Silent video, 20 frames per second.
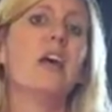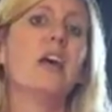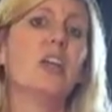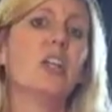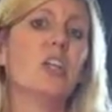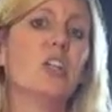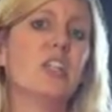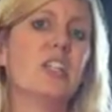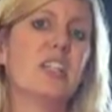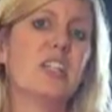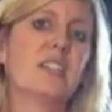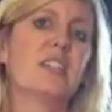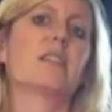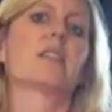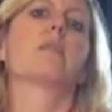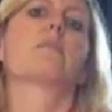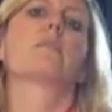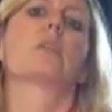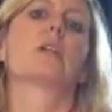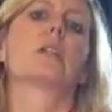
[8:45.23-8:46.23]
You need
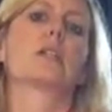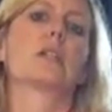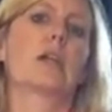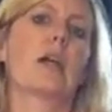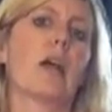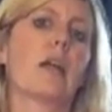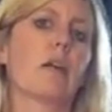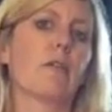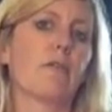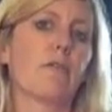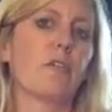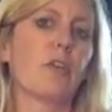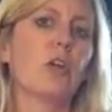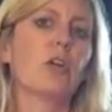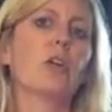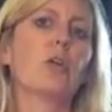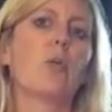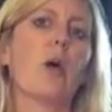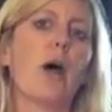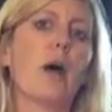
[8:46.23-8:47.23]
something to kind of fill
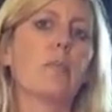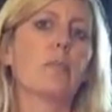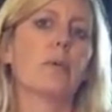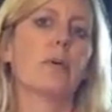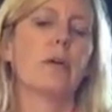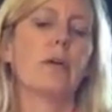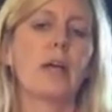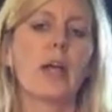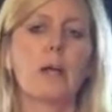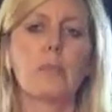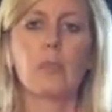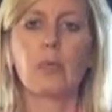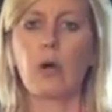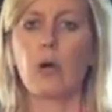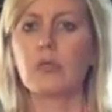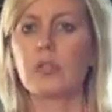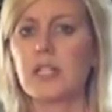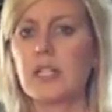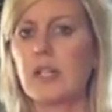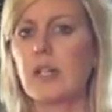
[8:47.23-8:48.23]
you up, and
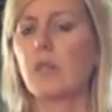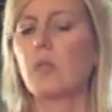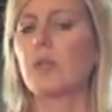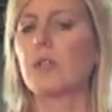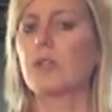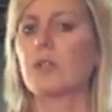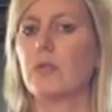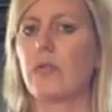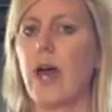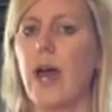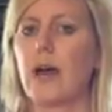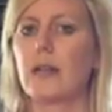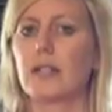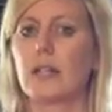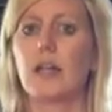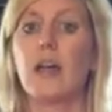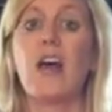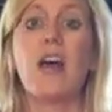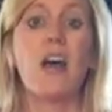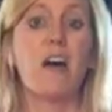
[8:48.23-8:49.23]
protein will do that.
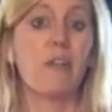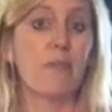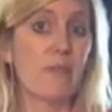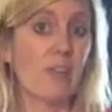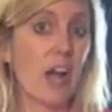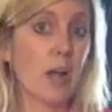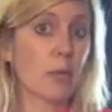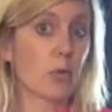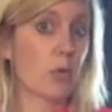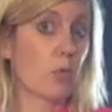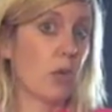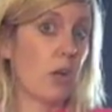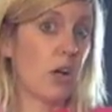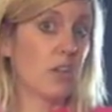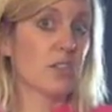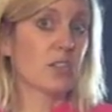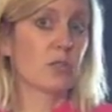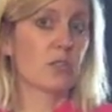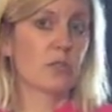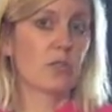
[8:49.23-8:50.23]
Fiber will
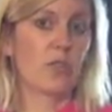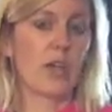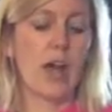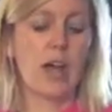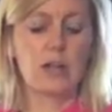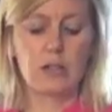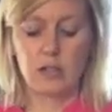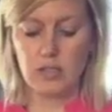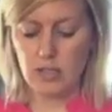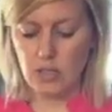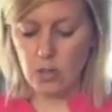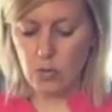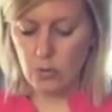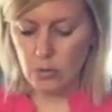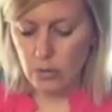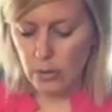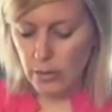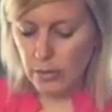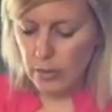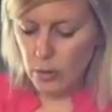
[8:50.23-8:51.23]
also do that. So
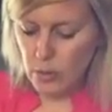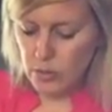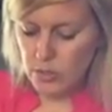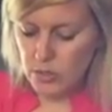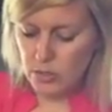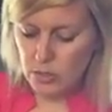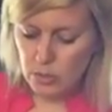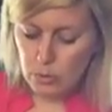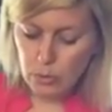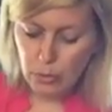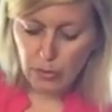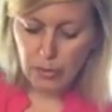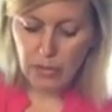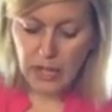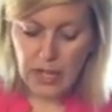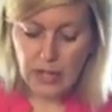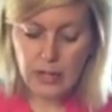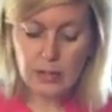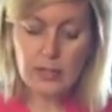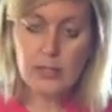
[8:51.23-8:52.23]
those 2
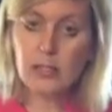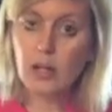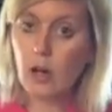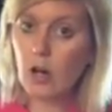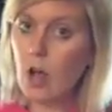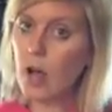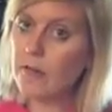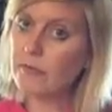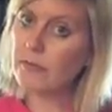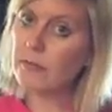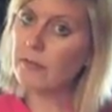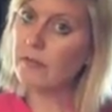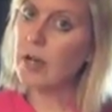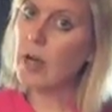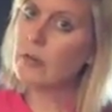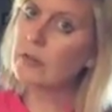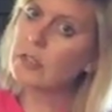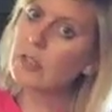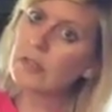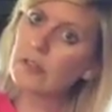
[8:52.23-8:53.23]
things are often
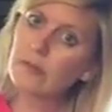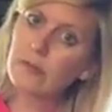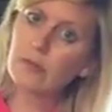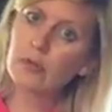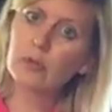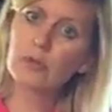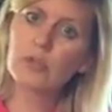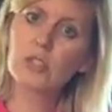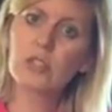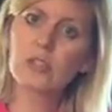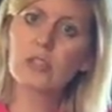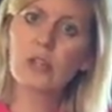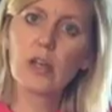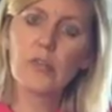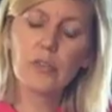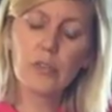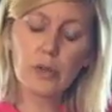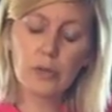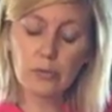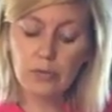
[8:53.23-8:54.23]
found in the fruits
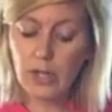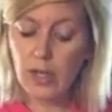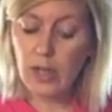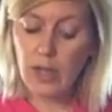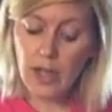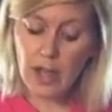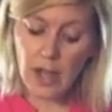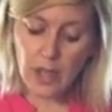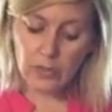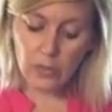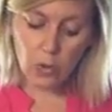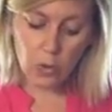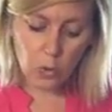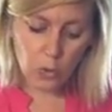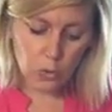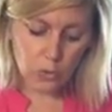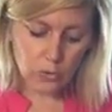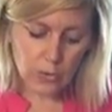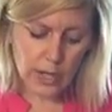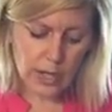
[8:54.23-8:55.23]
and the
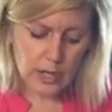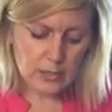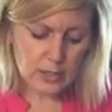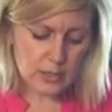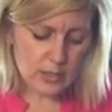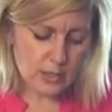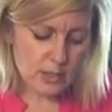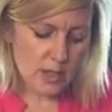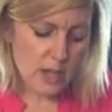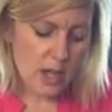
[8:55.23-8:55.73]
whole grains.